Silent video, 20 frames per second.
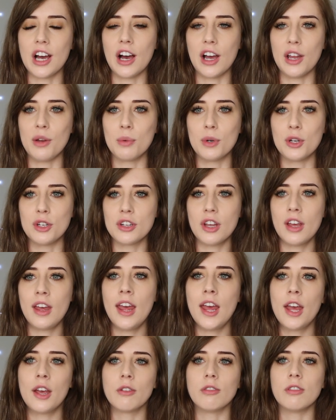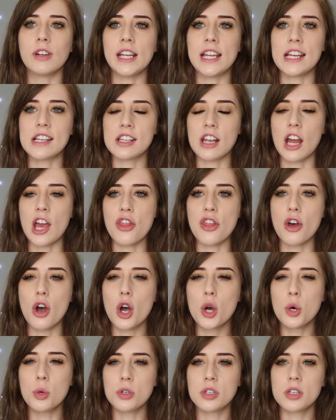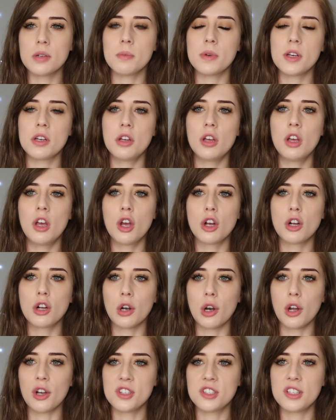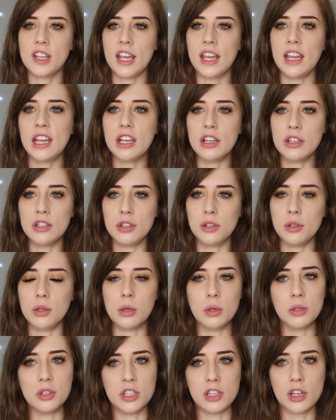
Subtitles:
I would release like the ultimate glossy nude.